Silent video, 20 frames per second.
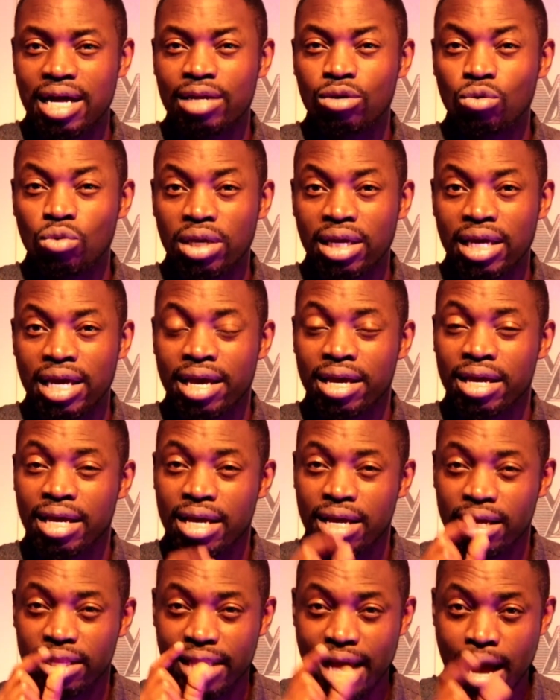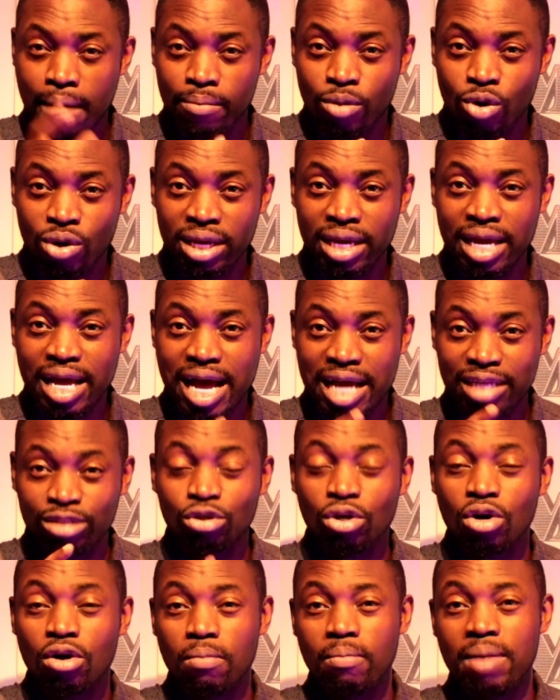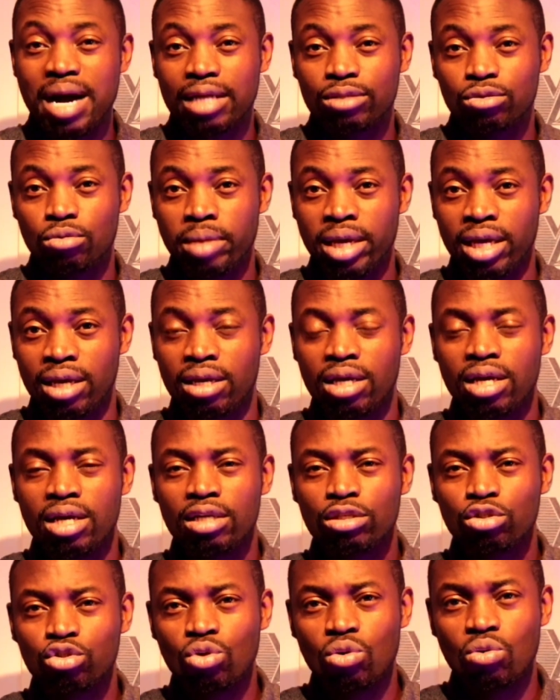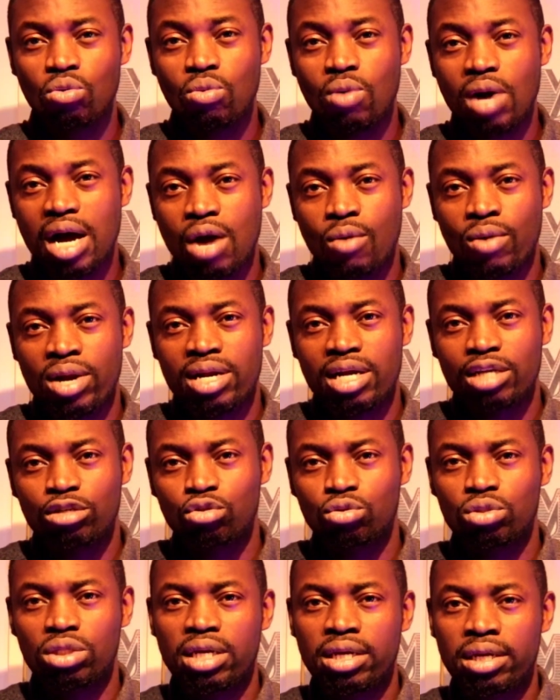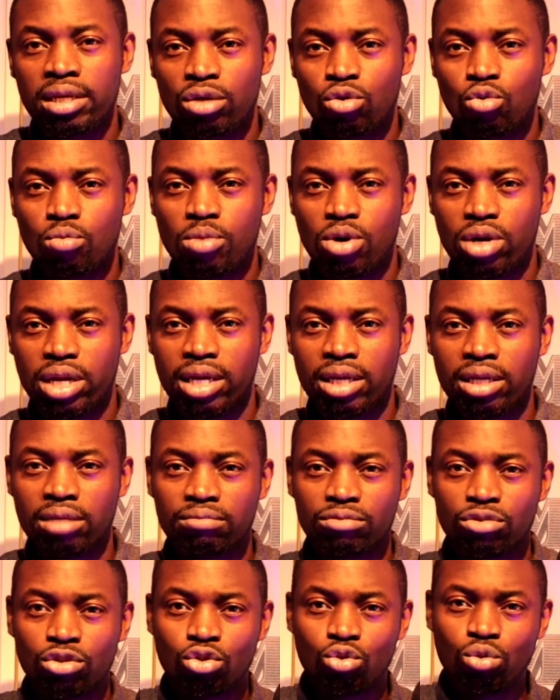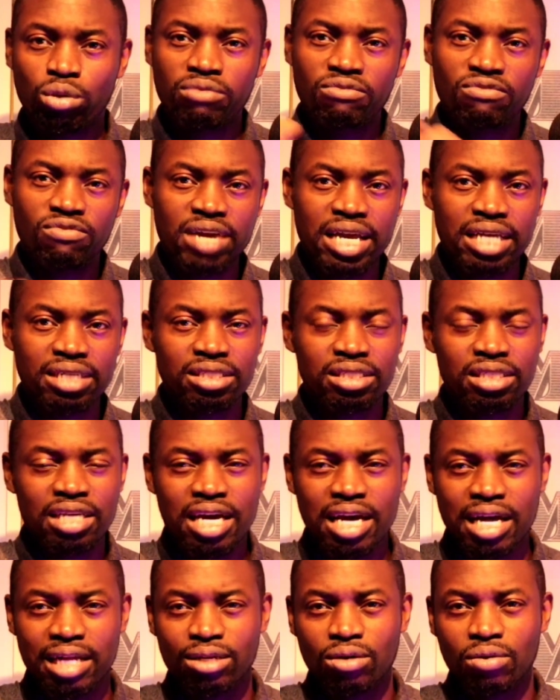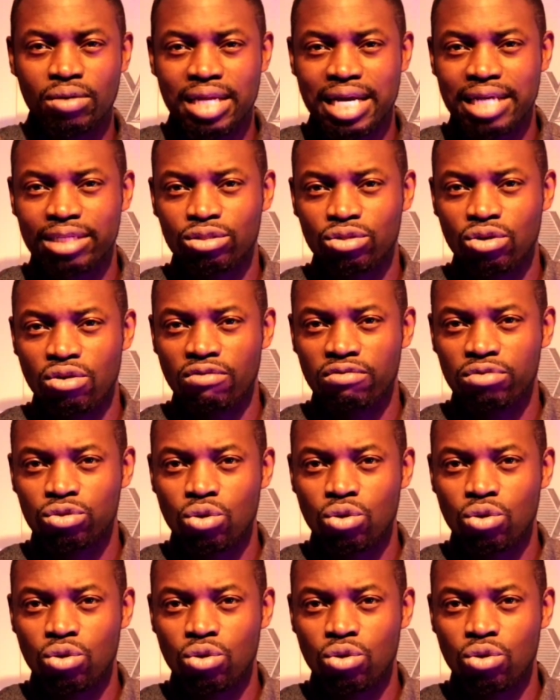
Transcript: I don't care. That money has to come back to me. So I'd rather use a new money to invest and all that stuff.